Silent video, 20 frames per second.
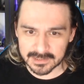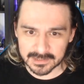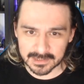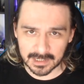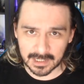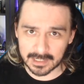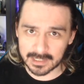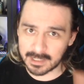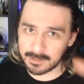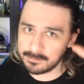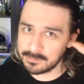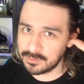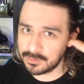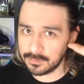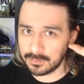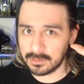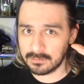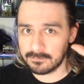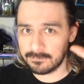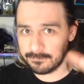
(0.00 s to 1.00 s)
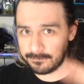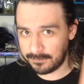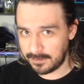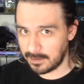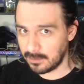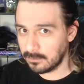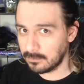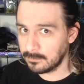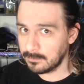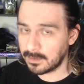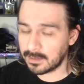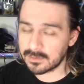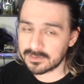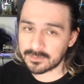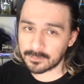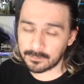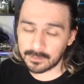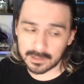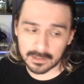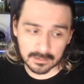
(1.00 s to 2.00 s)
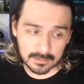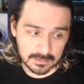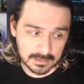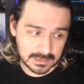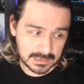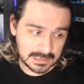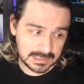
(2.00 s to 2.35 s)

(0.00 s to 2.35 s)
I am doing film as well.